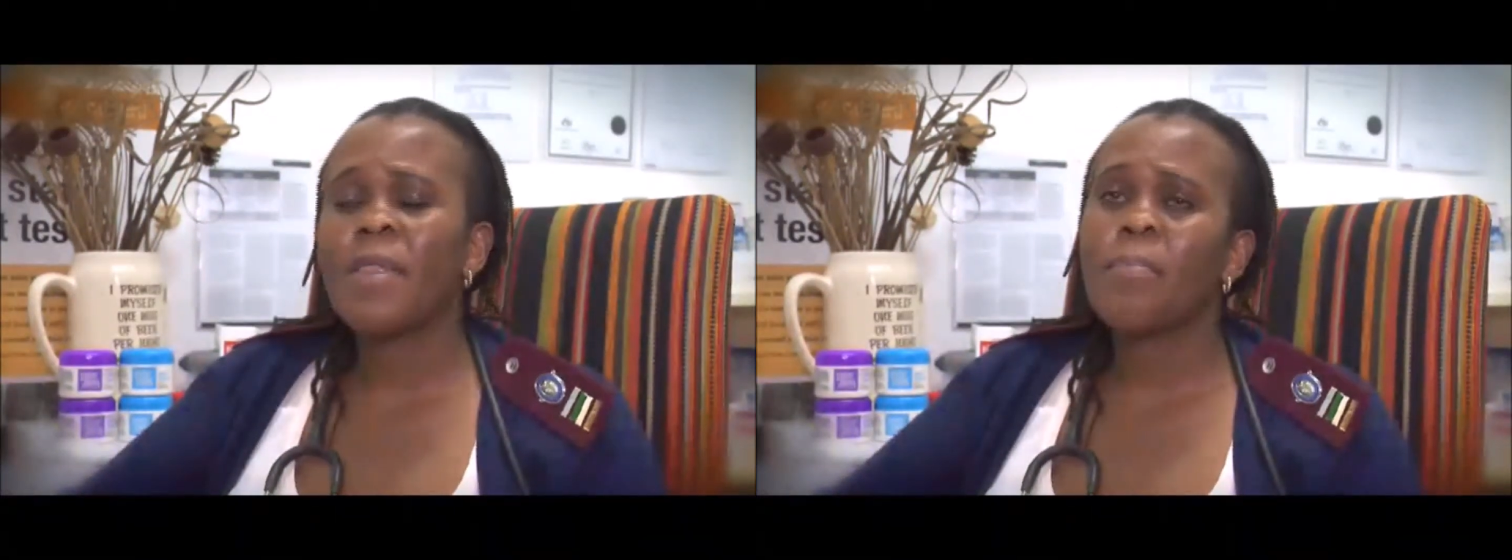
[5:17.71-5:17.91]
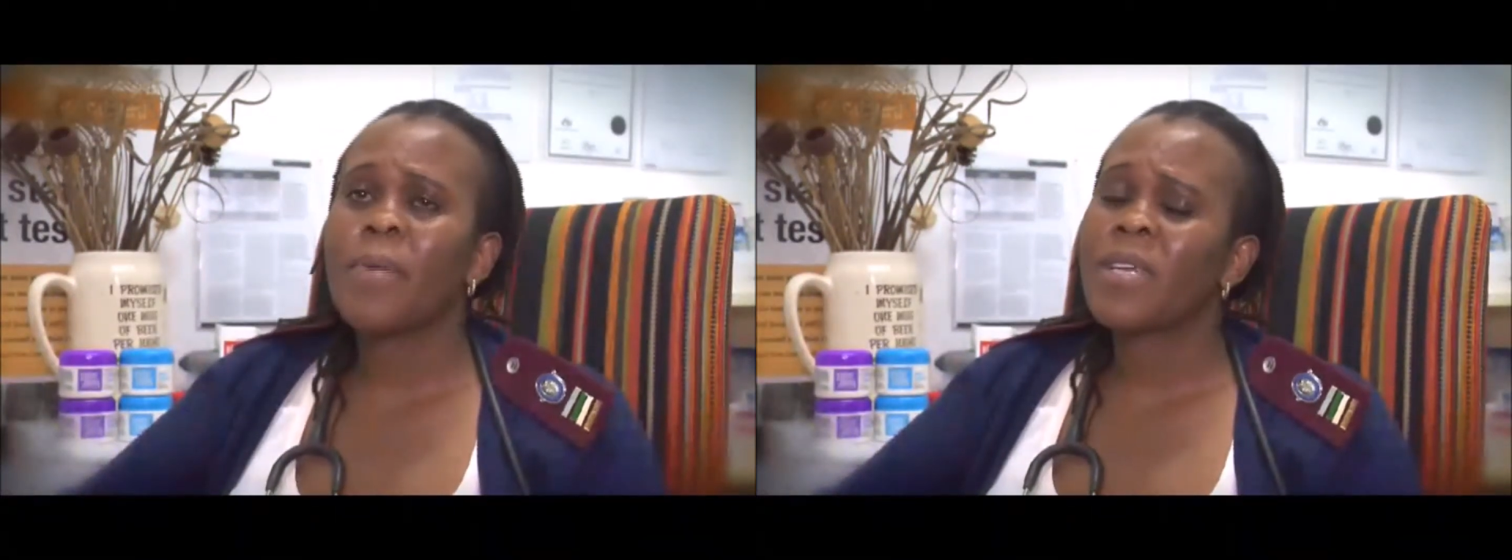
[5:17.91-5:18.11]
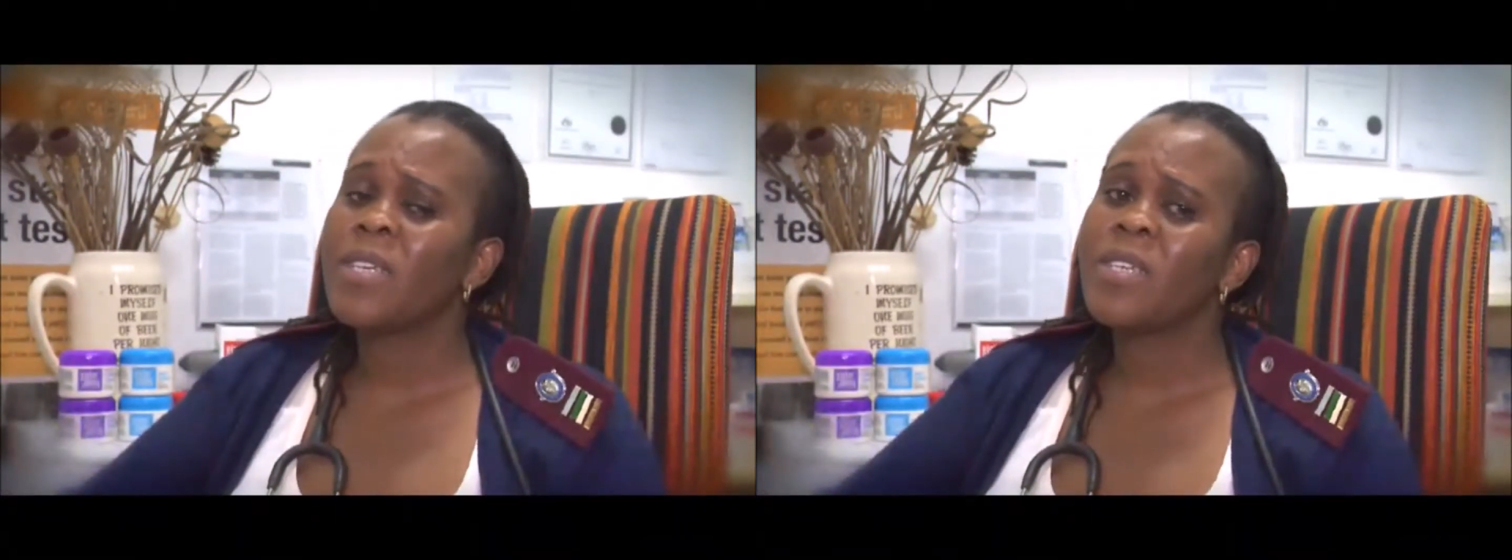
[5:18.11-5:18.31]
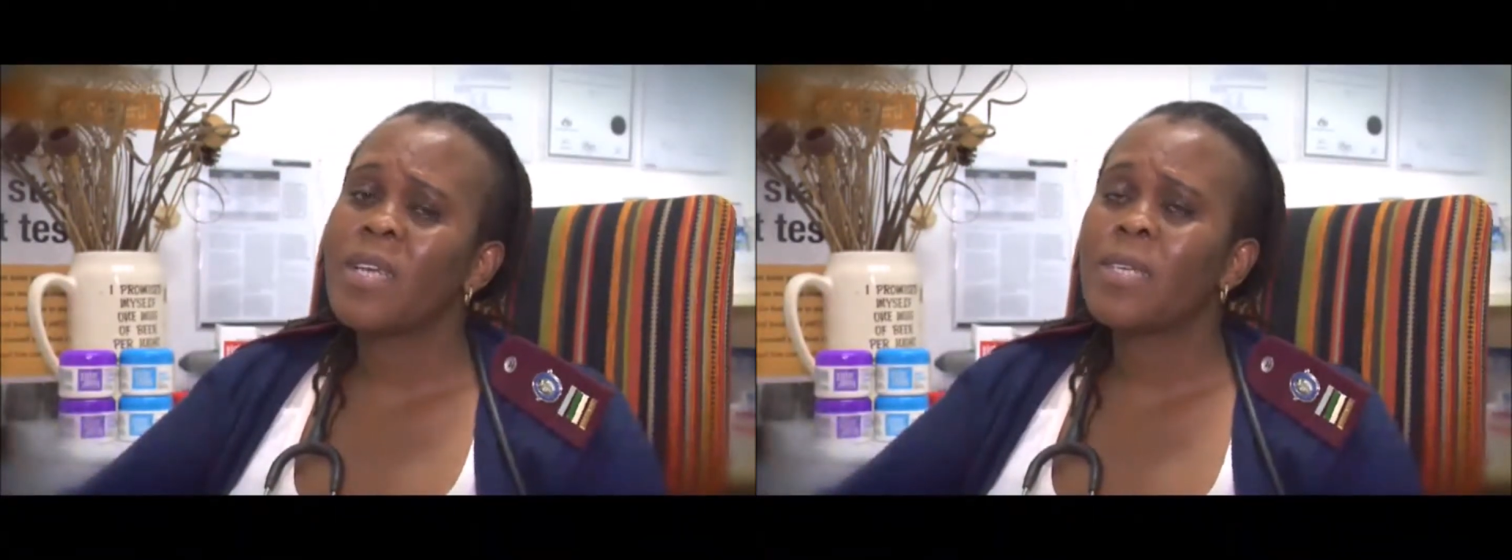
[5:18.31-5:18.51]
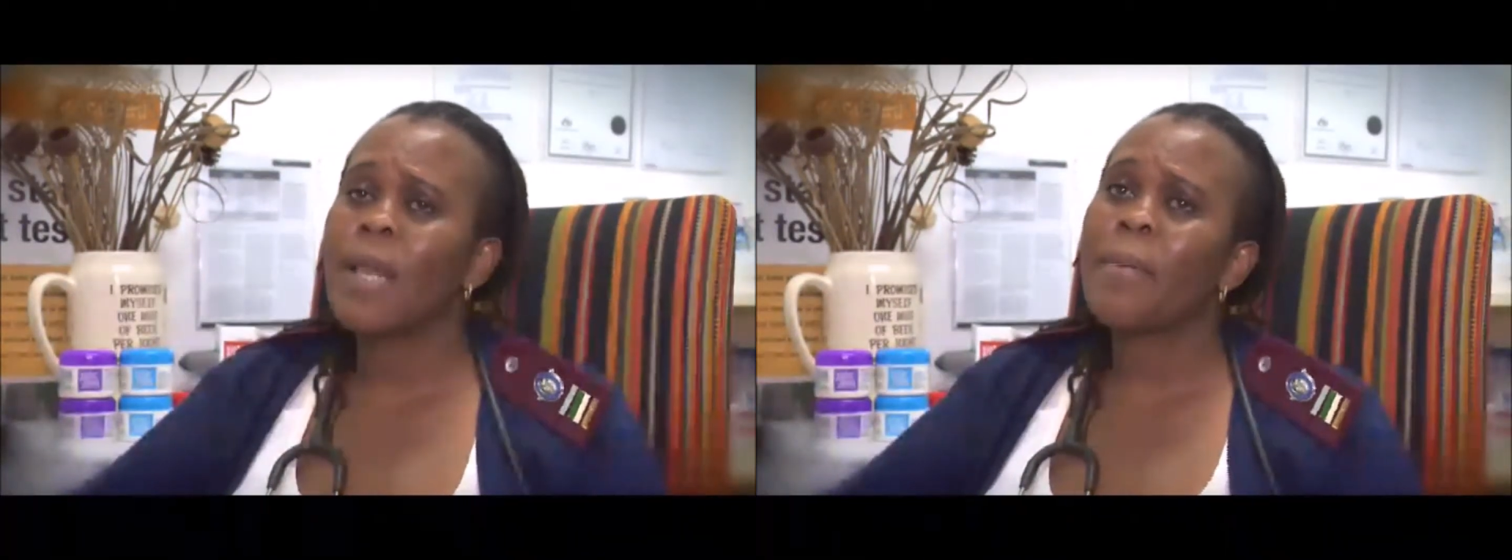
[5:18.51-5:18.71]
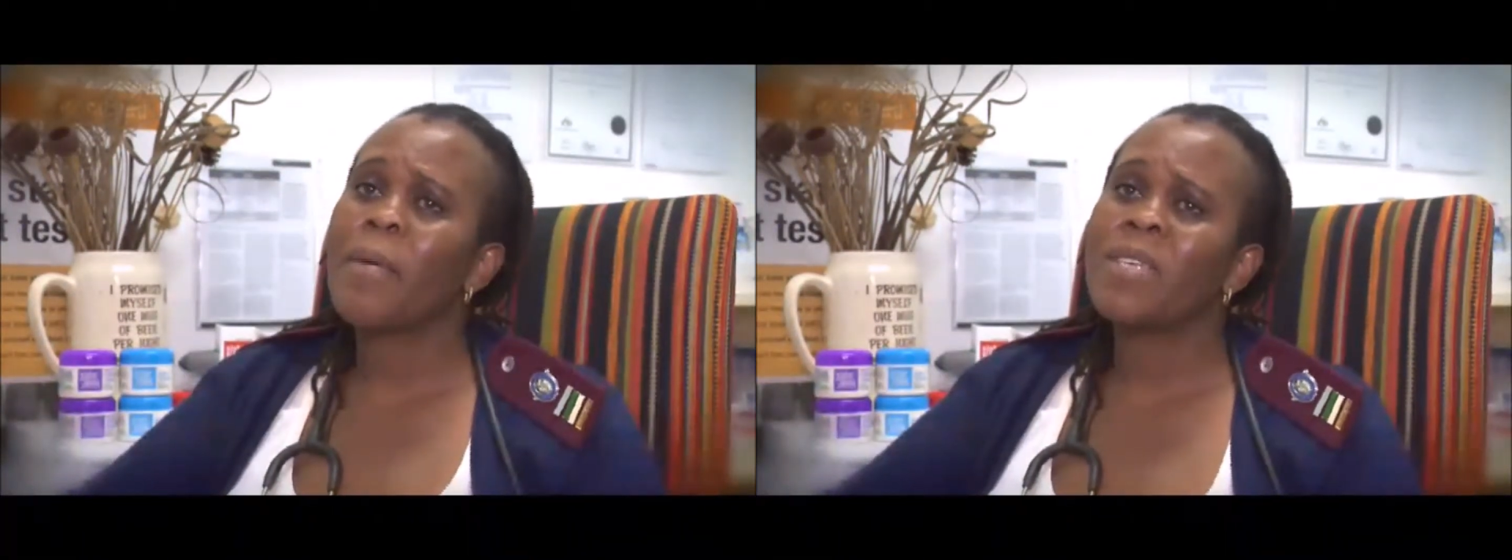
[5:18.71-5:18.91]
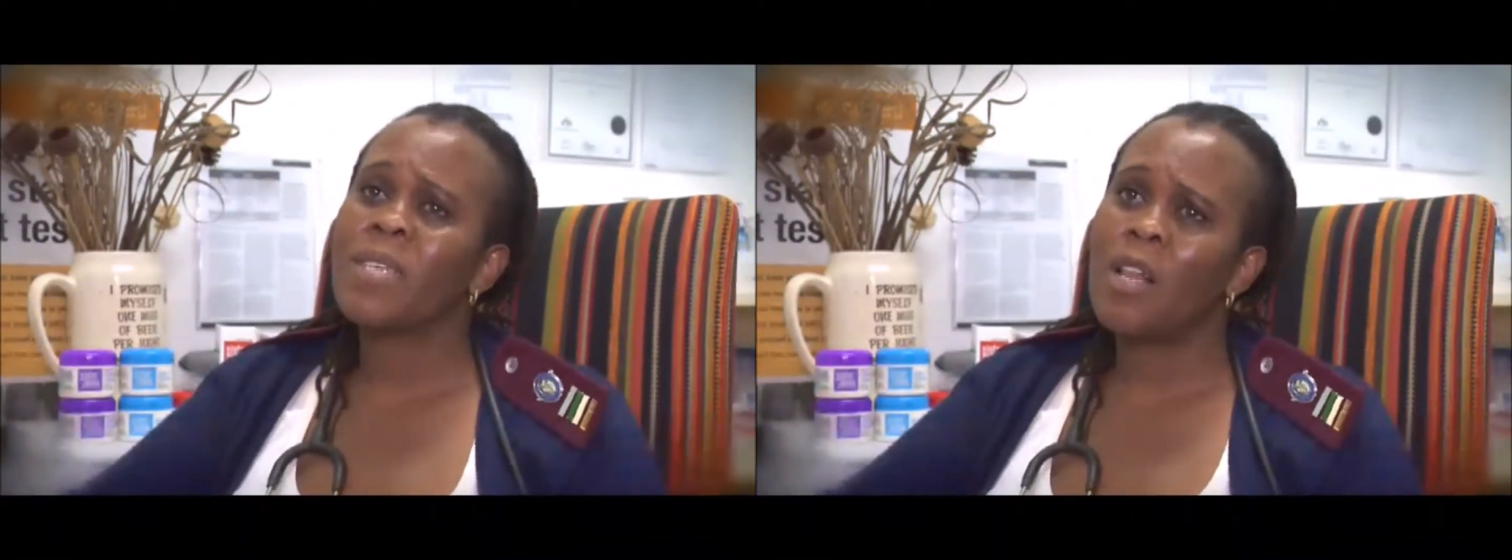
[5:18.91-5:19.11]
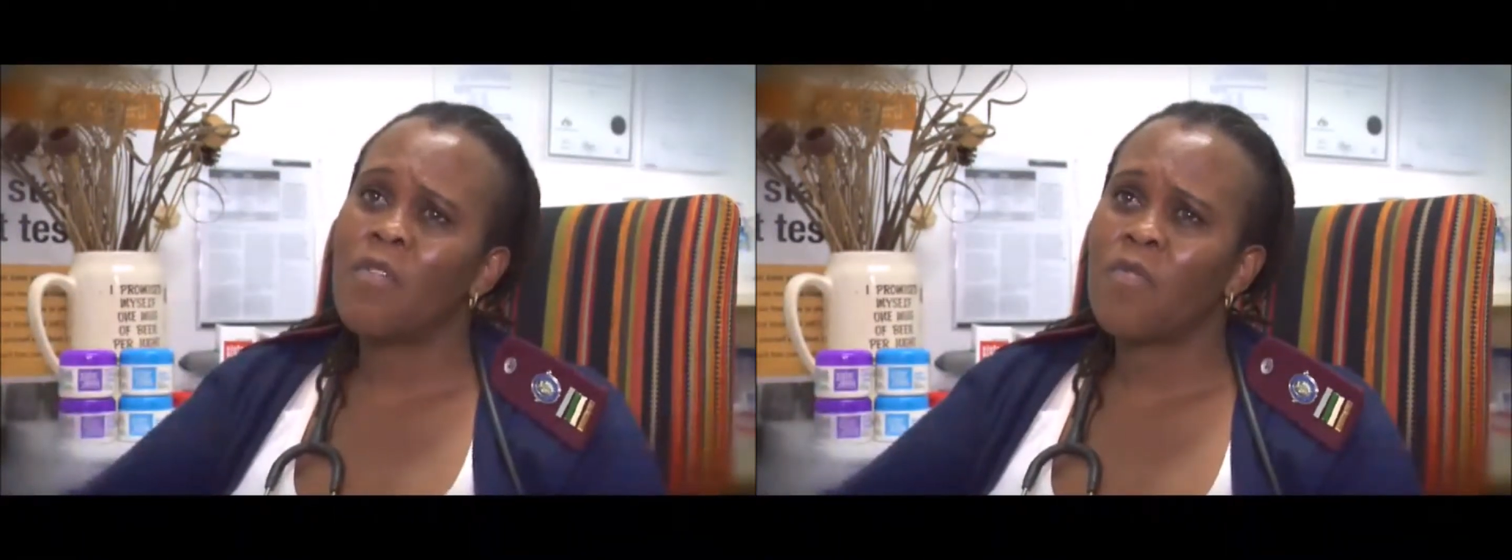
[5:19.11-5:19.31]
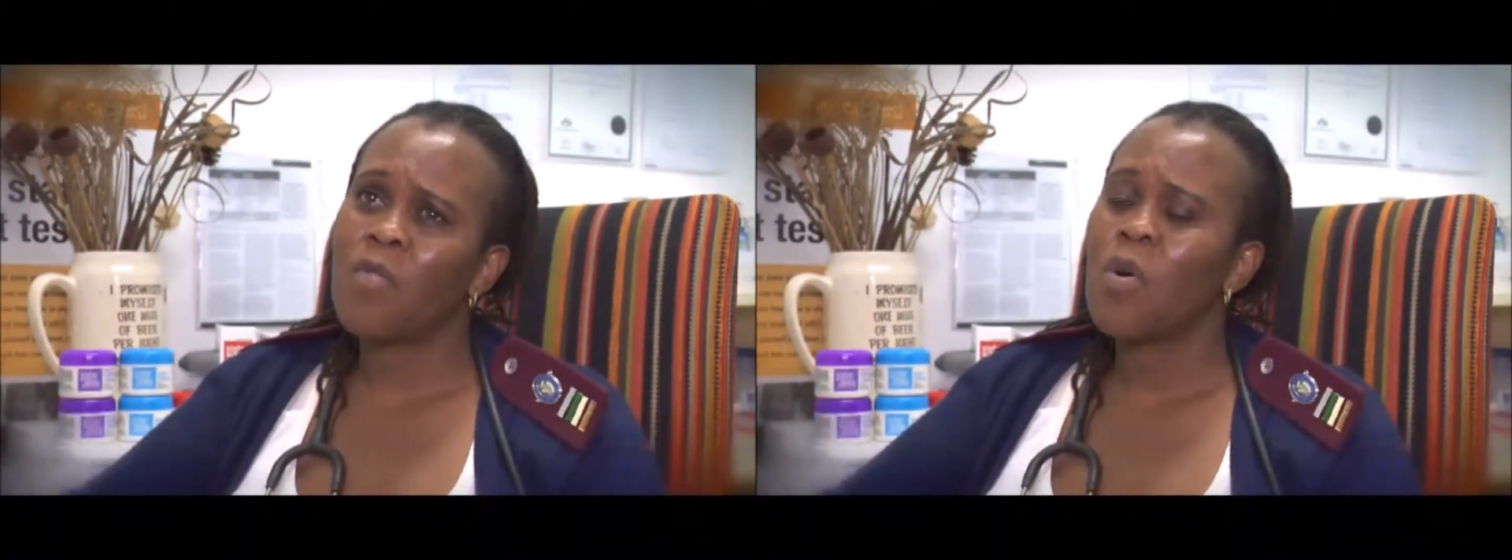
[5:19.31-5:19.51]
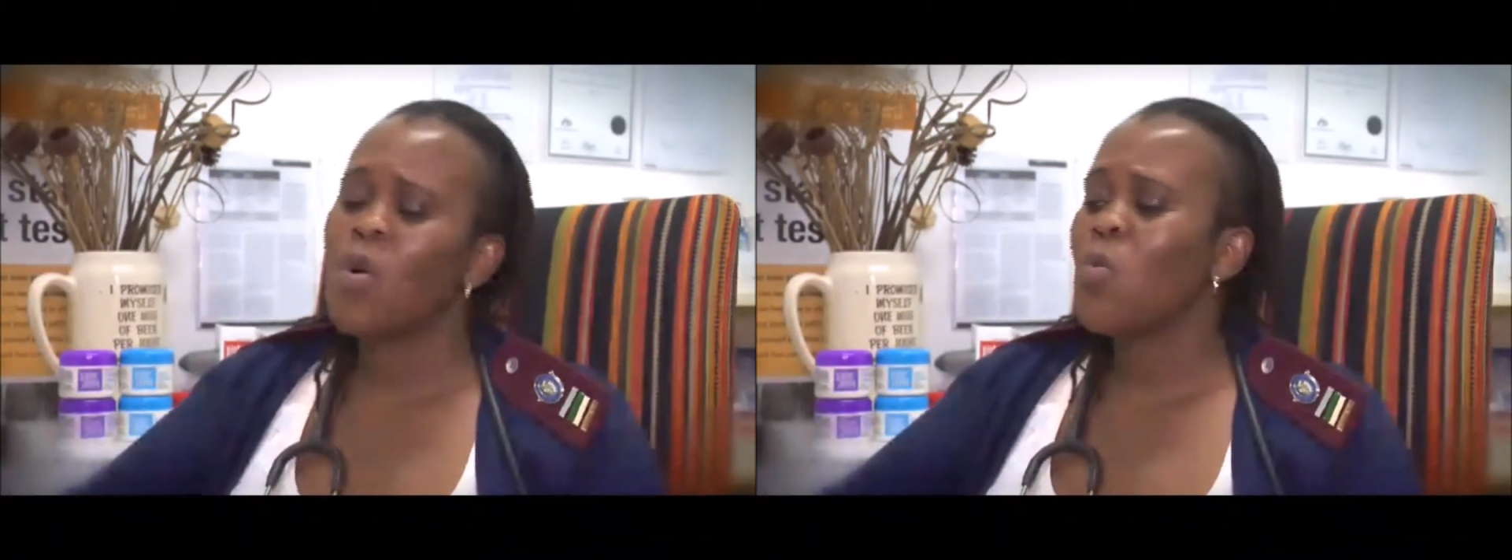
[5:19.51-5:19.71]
other practitioners like myself